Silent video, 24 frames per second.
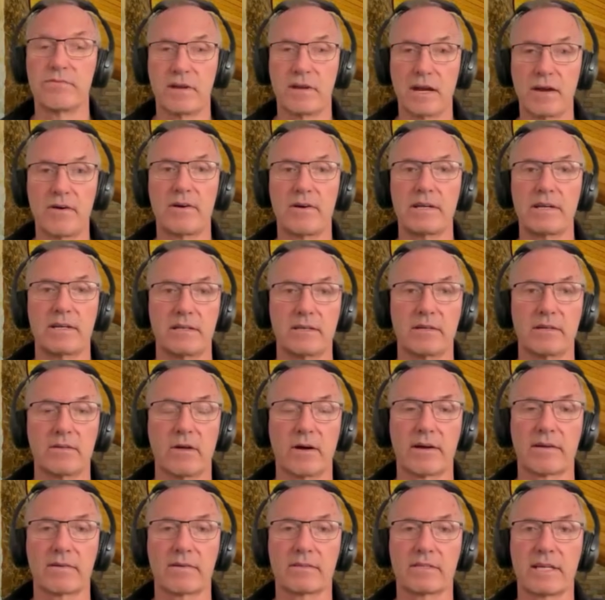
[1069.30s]
very
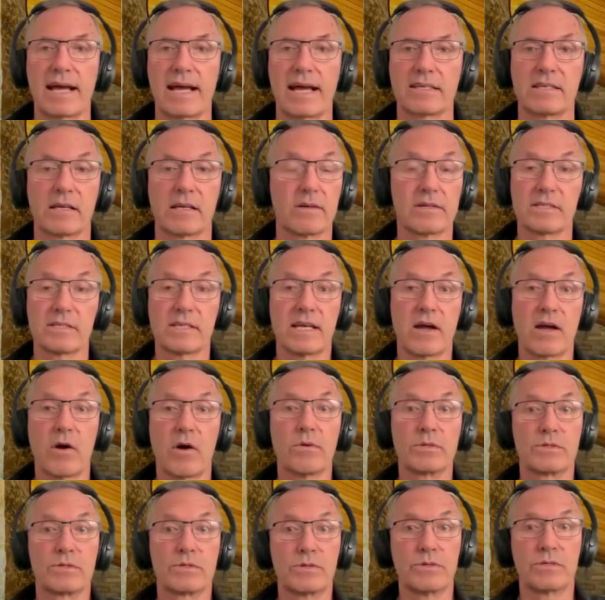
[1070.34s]
like taxing. Like I say, I
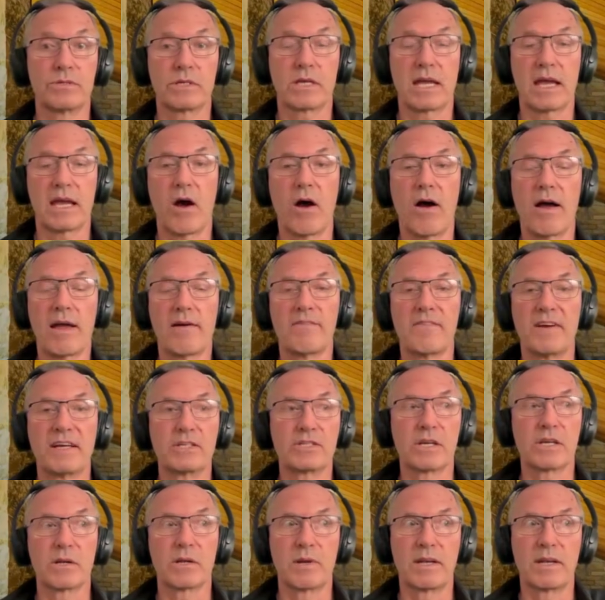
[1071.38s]
was too scared. I
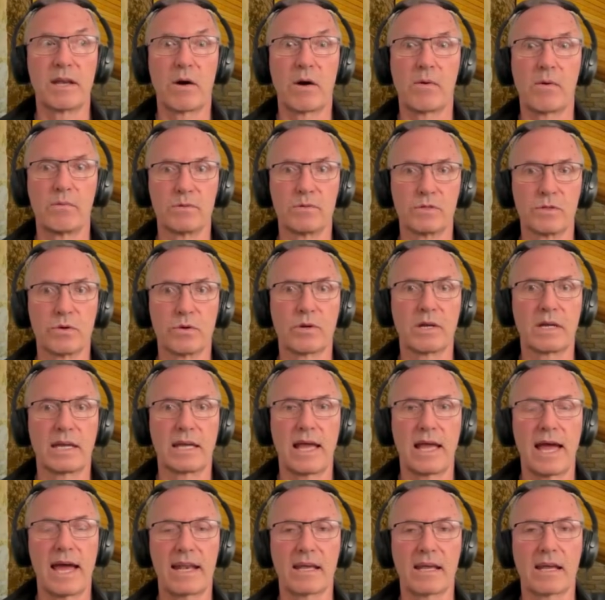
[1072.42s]
eventually, when no one was
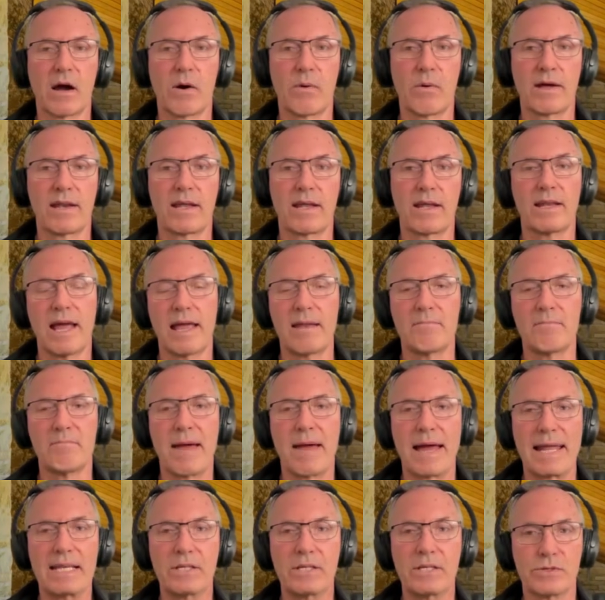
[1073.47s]
looking, had to go at it and
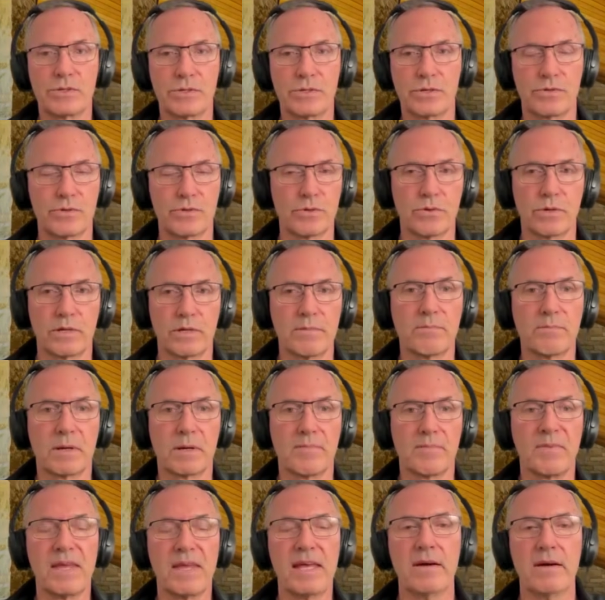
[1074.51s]
managed to do it,
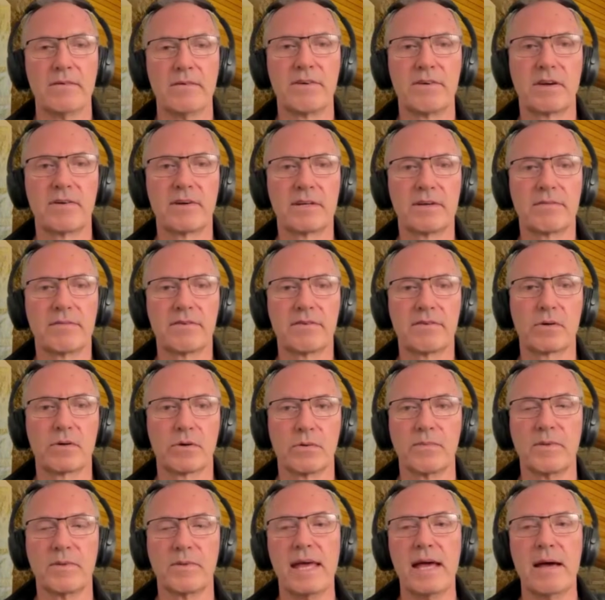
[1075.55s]
but very
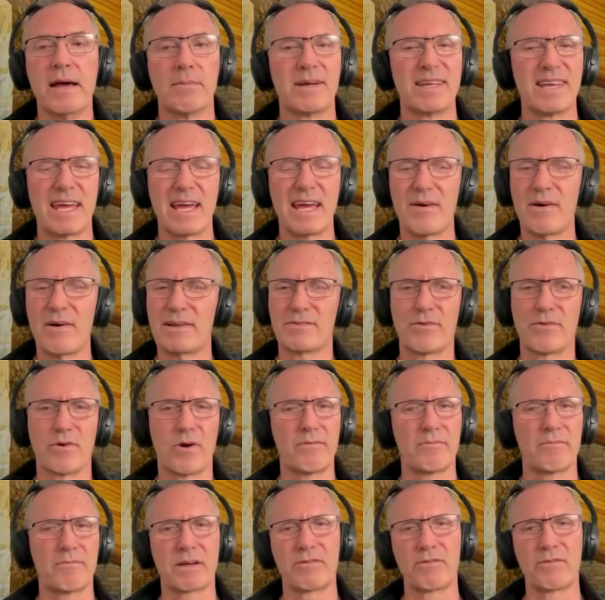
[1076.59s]
difficult. But yeah, I had to
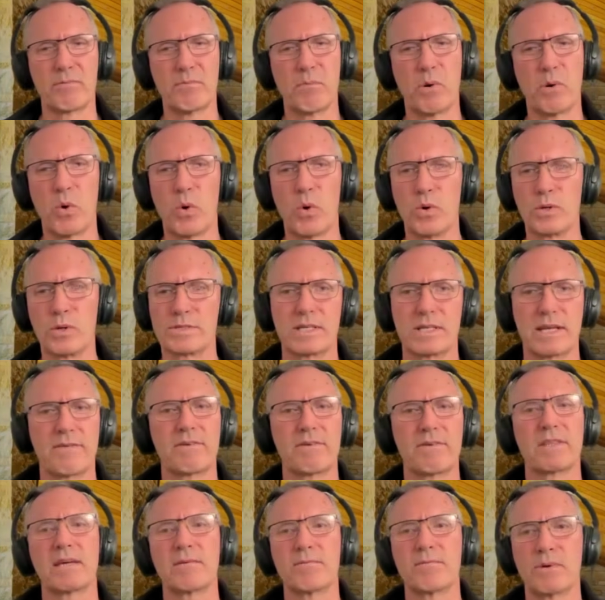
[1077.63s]
write big reports and
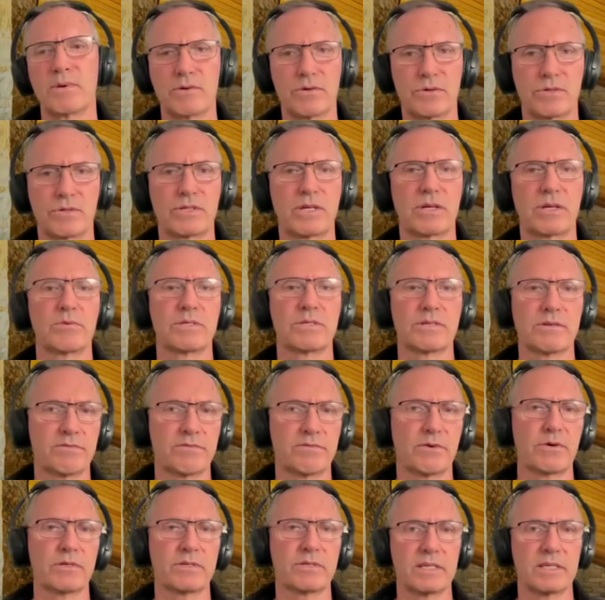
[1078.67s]
everything, because she was the
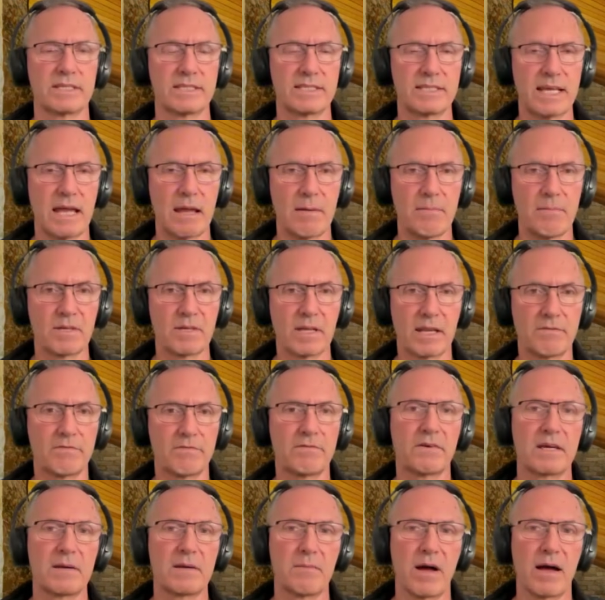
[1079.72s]
first attempt at a
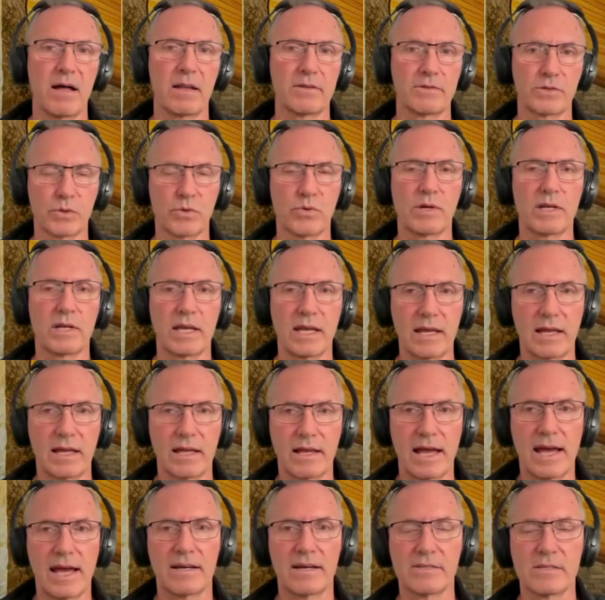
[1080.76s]
female
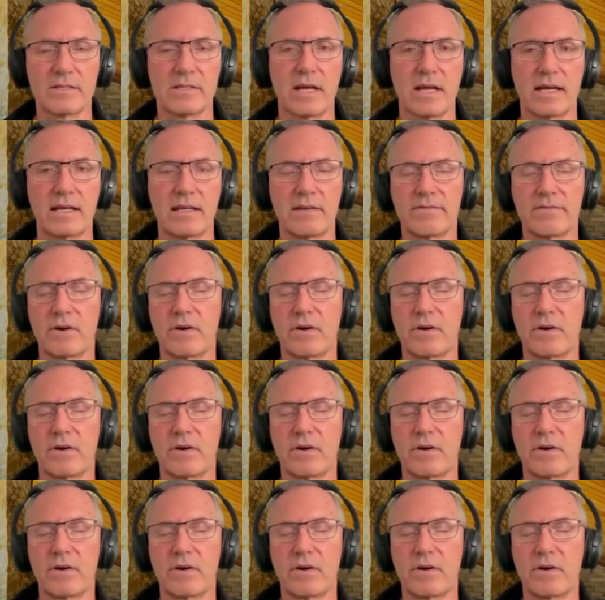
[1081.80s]
joining our state